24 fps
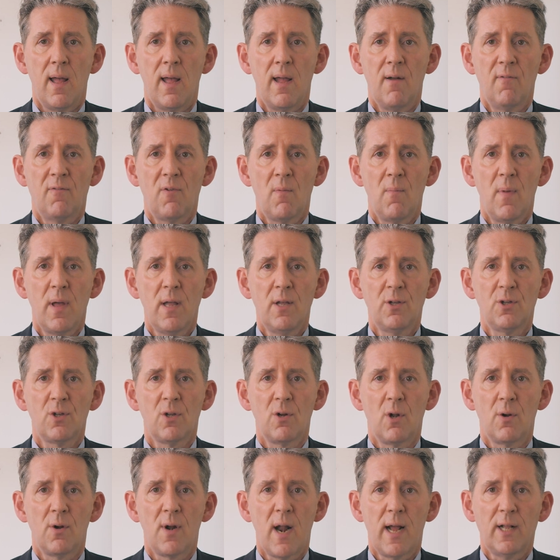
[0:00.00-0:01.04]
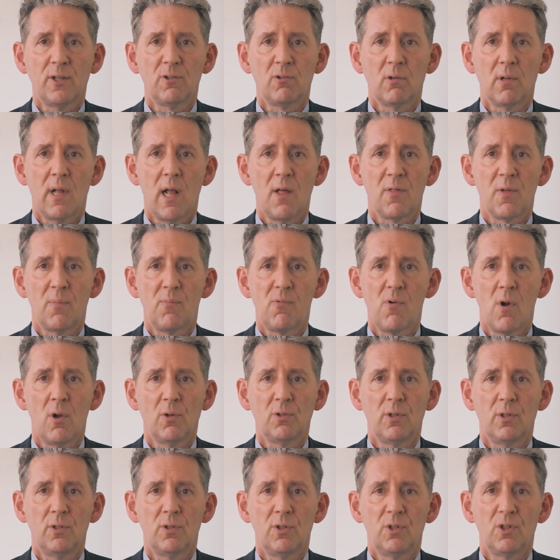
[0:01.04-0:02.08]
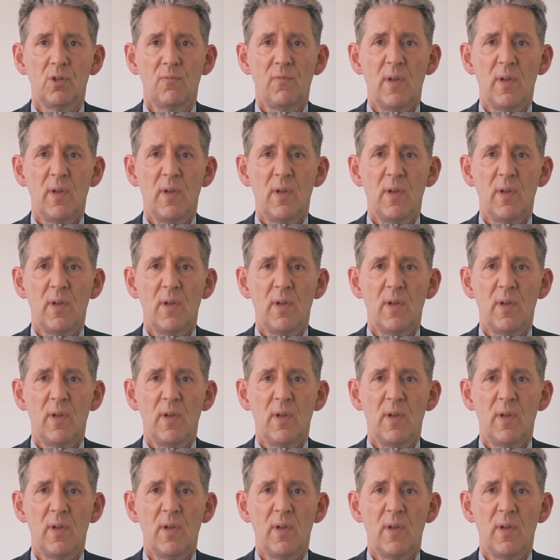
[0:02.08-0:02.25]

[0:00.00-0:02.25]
information on natural health approaches is